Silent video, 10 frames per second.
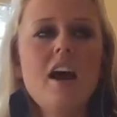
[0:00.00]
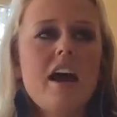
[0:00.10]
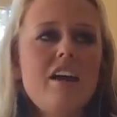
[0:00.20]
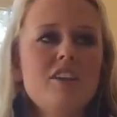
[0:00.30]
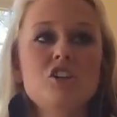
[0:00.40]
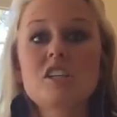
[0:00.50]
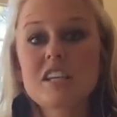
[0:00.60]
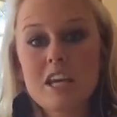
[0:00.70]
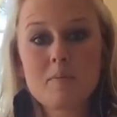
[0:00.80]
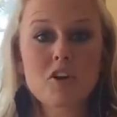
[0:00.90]
And then just
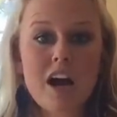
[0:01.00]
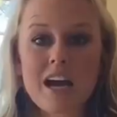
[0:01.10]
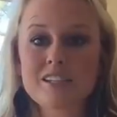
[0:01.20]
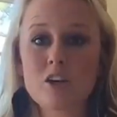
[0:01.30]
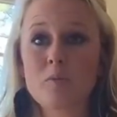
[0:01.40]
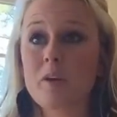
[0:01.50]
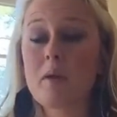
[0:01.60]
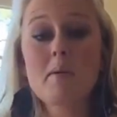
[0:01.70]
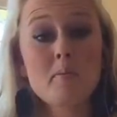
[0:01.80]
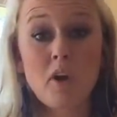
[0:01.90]
keep your eyes open.
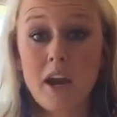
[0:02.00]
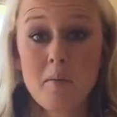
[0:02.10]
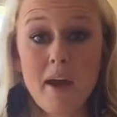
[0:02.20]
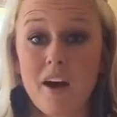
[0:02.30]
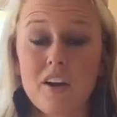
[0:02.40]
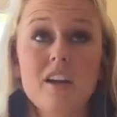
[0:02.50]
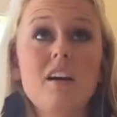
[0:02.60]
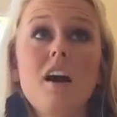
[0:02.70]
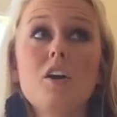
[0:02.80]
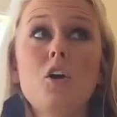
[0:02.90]
Maybe pray about it.
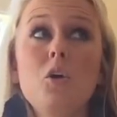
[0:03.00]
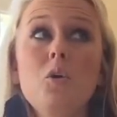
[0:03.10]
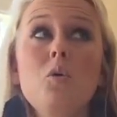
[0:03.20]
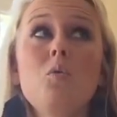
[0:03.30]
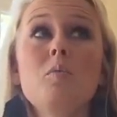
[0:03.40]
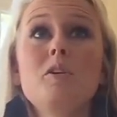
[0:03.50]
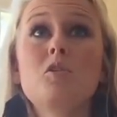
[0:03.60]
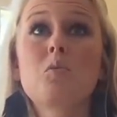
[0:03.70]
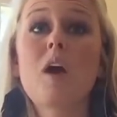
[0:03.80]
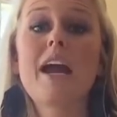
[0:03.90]
God, who would be
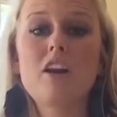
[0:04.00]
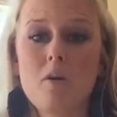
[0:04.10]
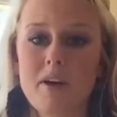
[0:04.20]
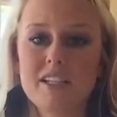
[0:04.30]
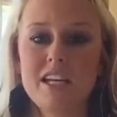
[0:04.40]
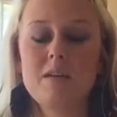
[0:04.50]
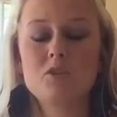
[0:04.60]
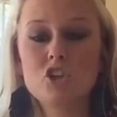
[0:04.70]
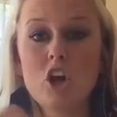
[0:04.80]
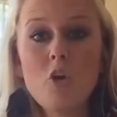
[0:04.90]
great on my team?
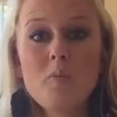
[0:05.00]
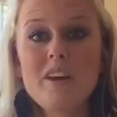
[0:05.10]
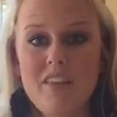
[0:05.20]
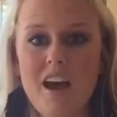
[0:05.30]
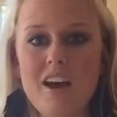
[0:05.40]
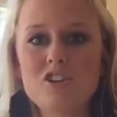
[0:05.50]
Show me that.